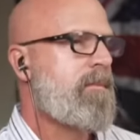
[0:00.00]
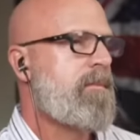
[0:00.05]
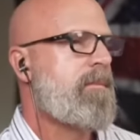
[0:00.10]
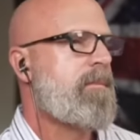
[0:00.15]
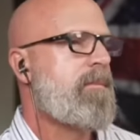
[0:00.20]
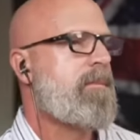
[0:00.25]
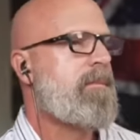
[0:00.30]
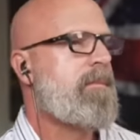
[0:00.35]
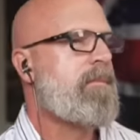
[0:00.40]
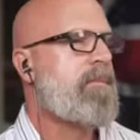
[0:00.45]

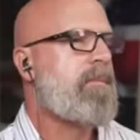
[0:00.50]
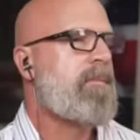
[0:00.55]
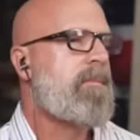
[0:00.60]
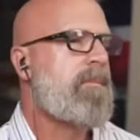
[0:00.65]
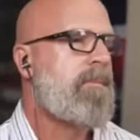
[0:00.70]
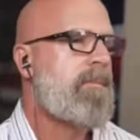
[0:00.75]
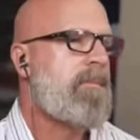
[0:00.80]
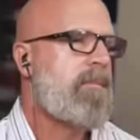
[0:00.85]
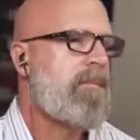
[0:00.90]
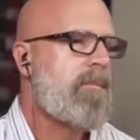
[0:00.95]

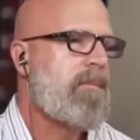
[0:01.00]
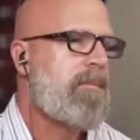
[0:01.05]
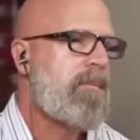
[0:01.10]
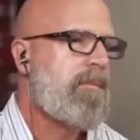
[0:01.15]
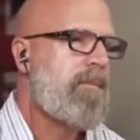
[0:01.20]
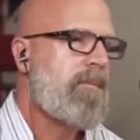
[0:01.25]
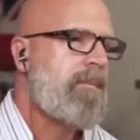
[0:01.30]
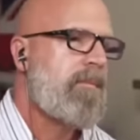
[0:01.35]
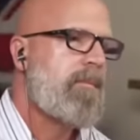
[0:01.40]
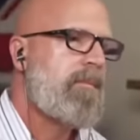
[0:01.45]

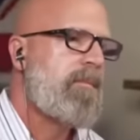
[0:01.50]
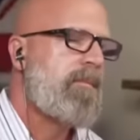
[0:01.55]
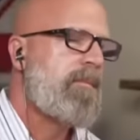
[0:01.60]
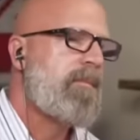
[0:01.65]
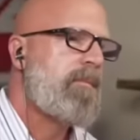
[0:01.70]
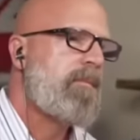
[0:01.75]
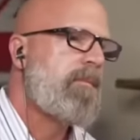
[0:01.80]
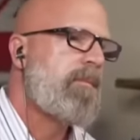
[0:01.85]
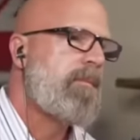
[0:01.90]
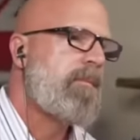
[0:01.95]

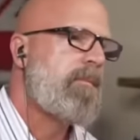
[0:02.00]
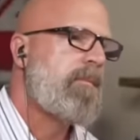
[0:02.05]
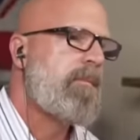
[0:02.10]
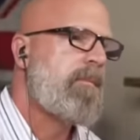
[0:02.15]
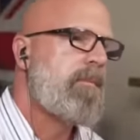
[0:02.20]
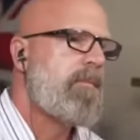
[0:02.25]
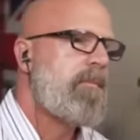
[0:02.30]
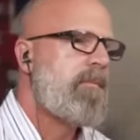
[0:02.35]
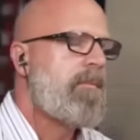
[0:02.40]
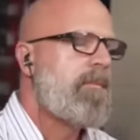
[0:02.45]

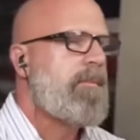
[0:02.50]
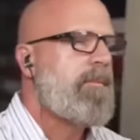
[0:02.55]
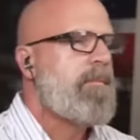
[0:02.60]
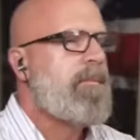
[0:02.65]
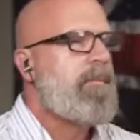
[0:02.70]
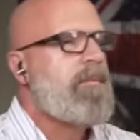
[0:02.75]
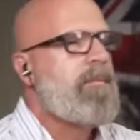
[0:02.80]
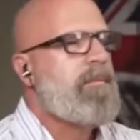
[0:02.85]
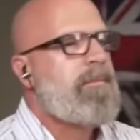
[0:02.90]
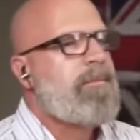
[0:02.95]

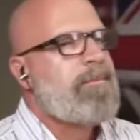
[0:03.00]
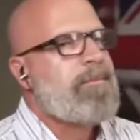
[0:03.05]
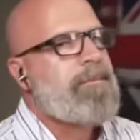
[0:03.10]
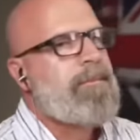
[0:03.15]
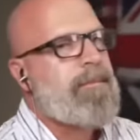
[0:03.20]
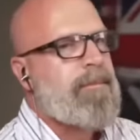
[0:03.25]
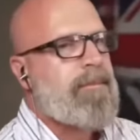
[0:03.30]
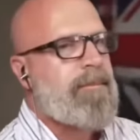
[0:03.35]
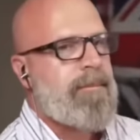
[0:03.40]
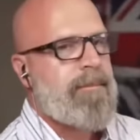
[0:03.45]

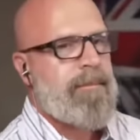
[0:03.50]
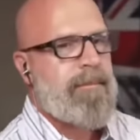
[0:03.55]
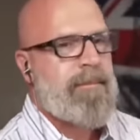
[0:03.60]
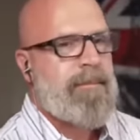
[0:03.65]
(silent)